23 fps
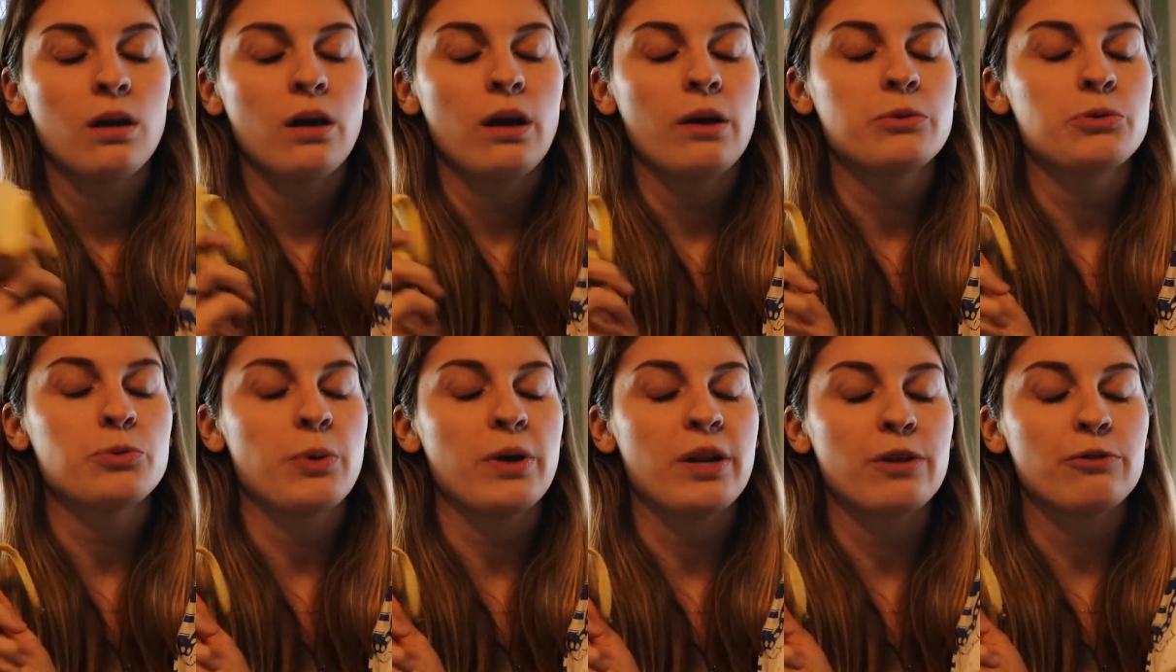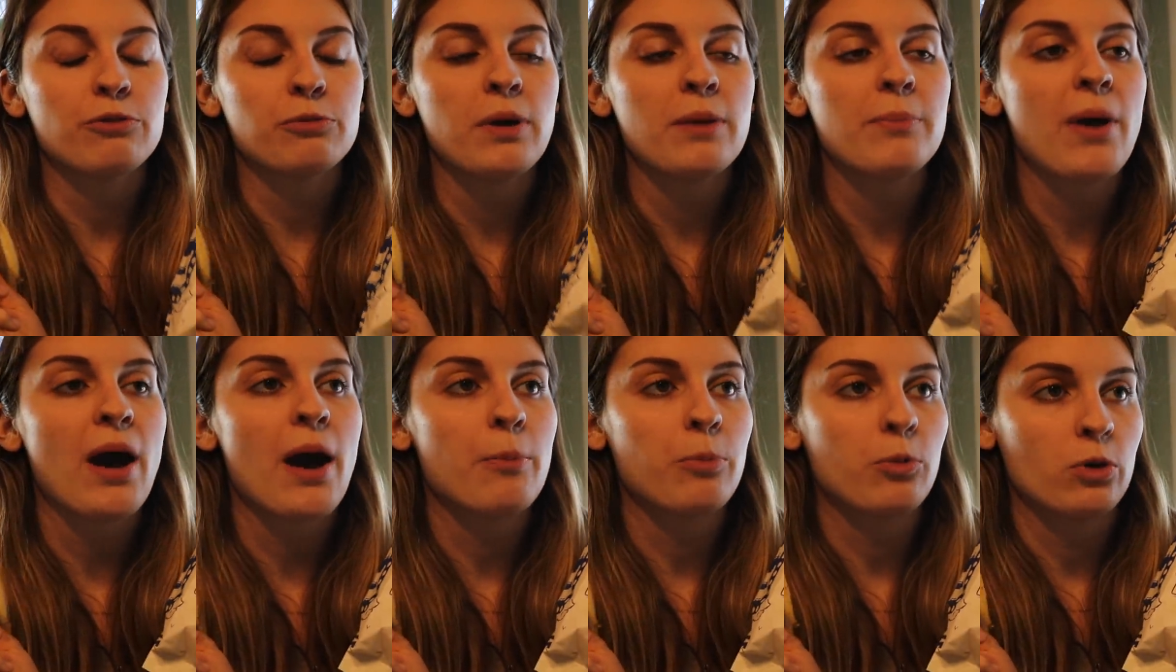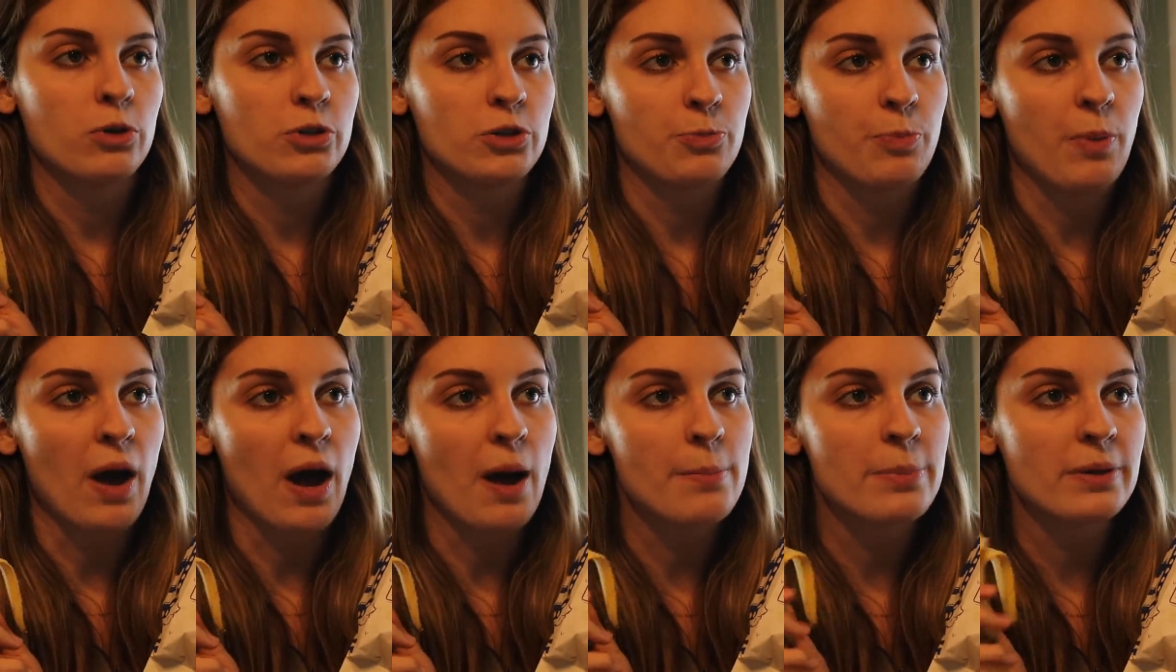I was waiting for my popcorn to
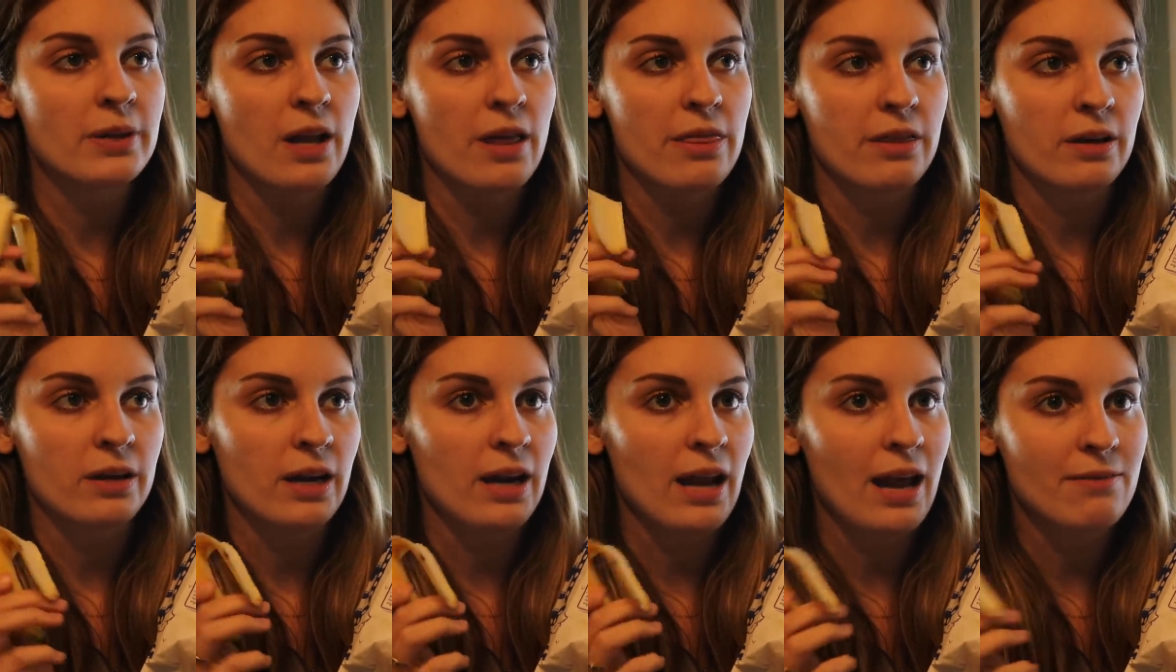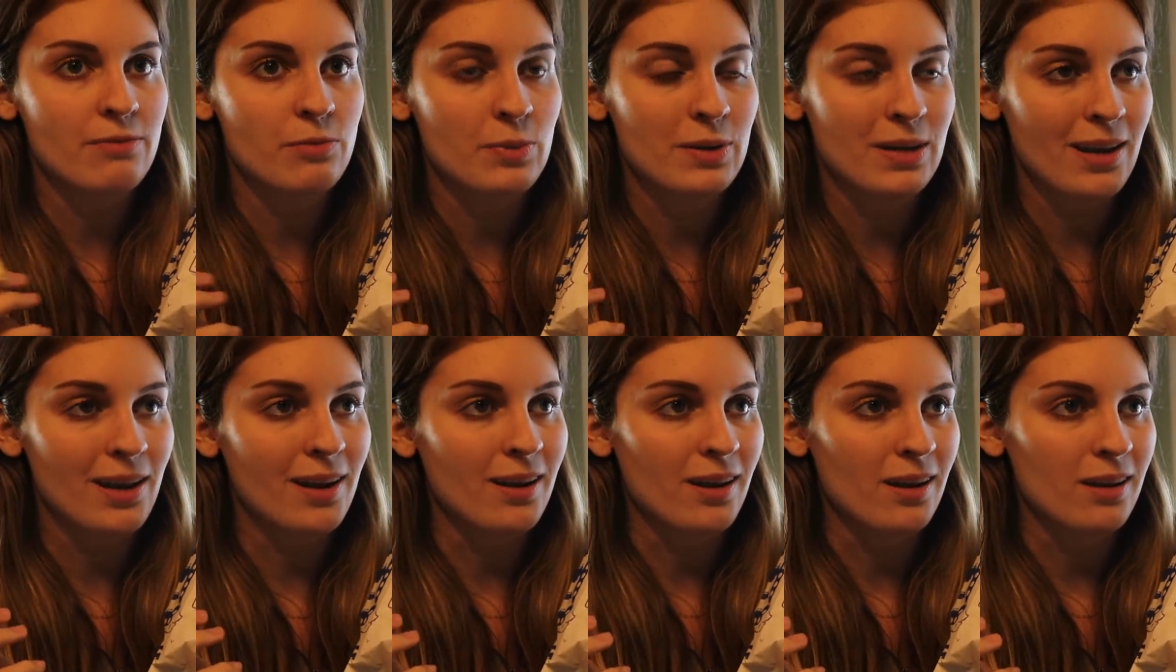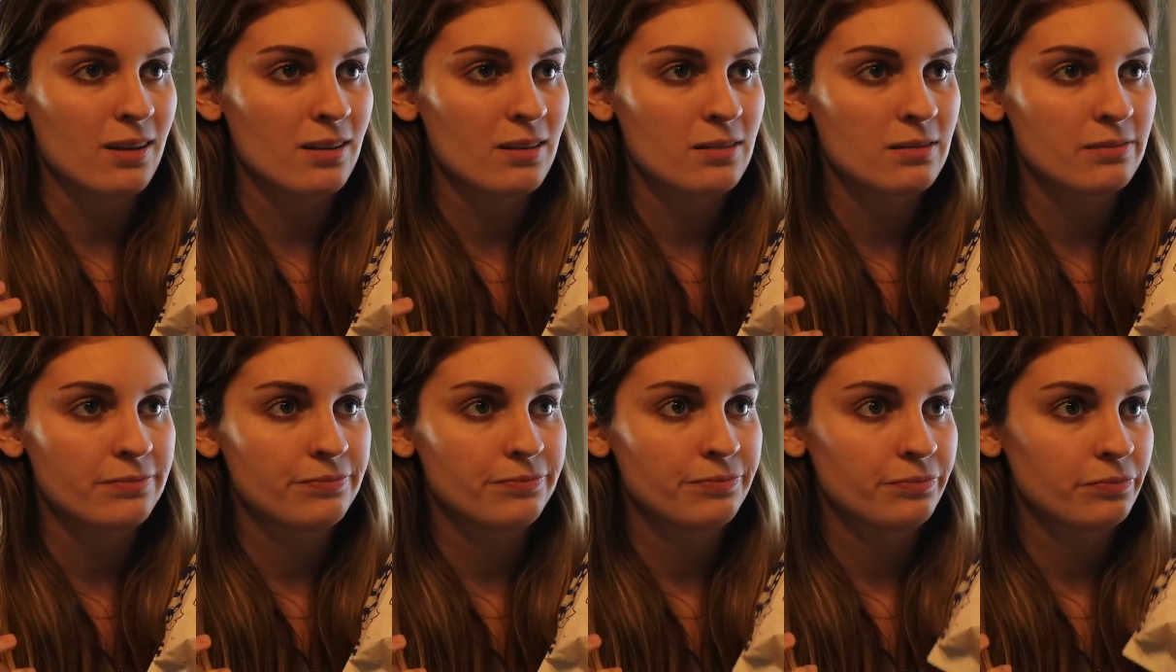pop and I thought I'd have a banana.
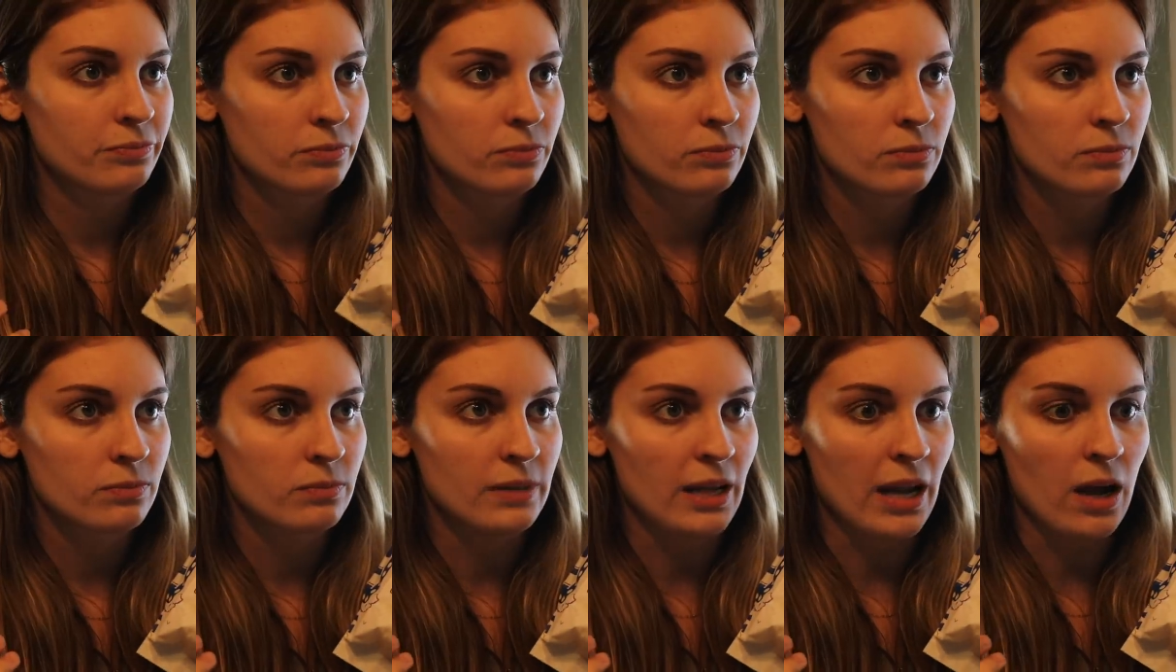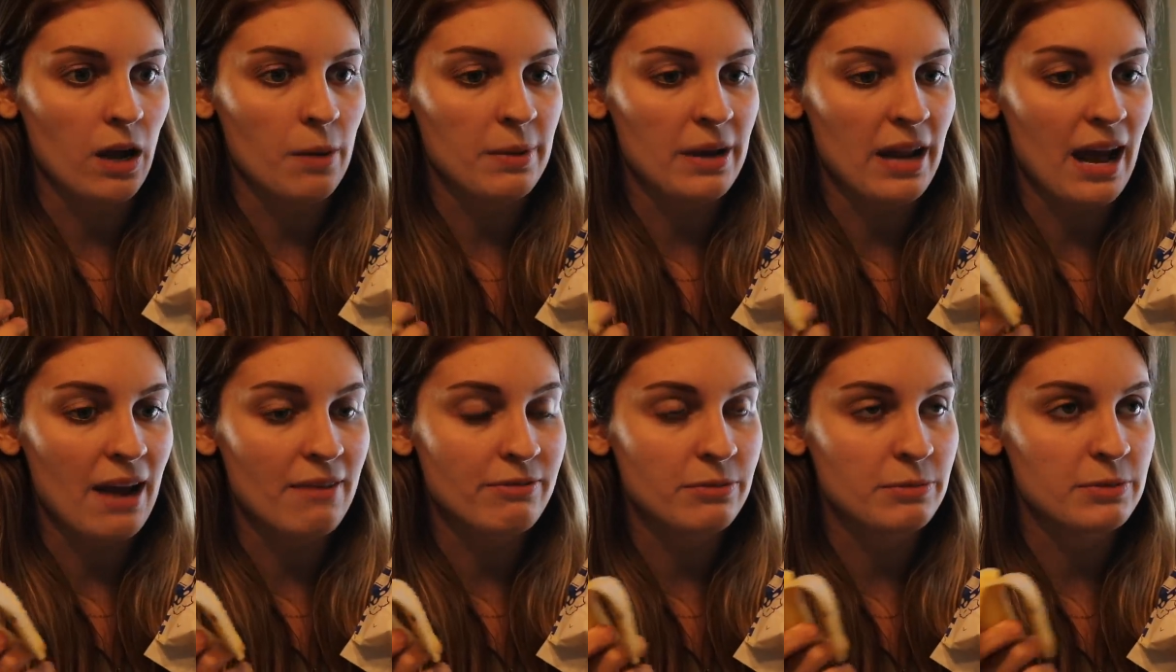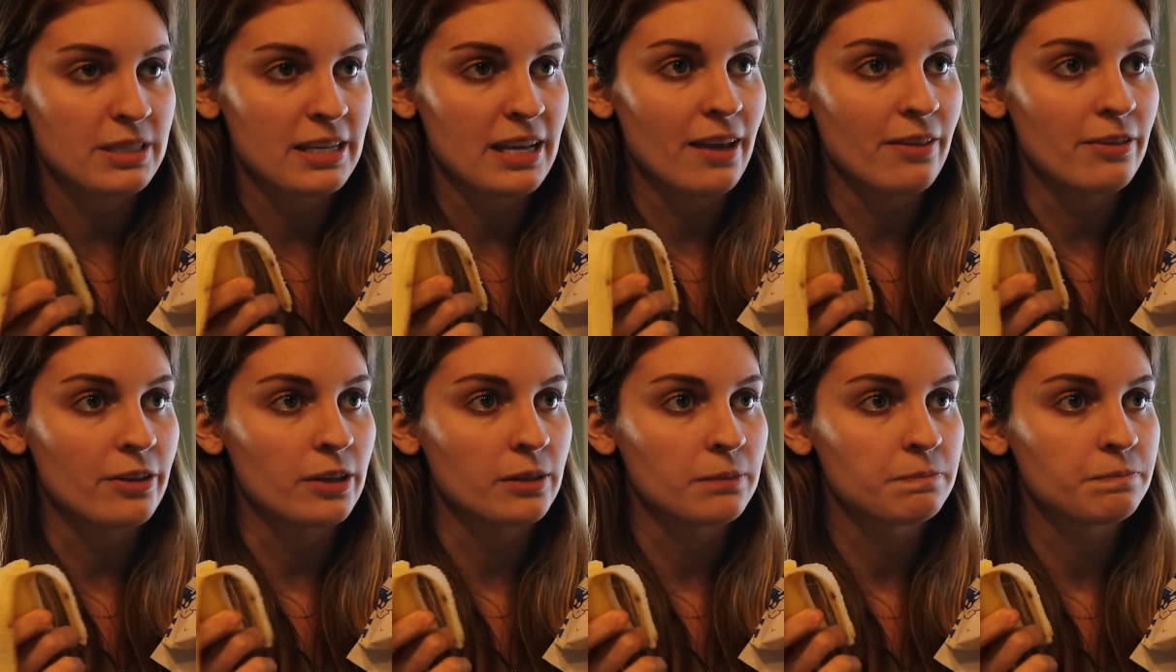Now I'm gonna have them together.